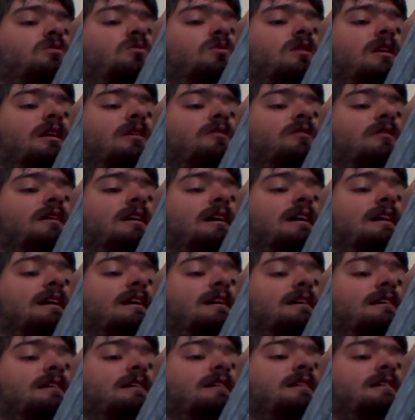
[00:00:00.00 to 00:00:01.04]
"Why, man?"
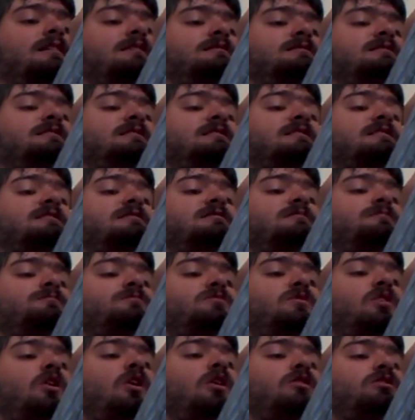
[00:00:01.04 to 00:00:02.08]
she asked.
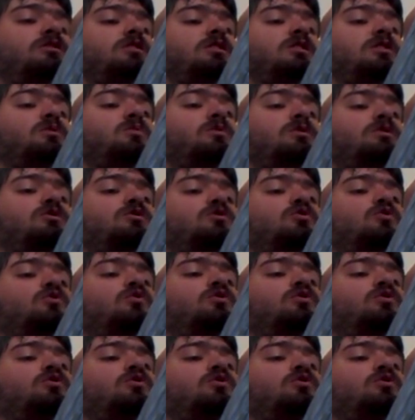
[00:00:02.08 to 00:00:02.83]
"I thought it would be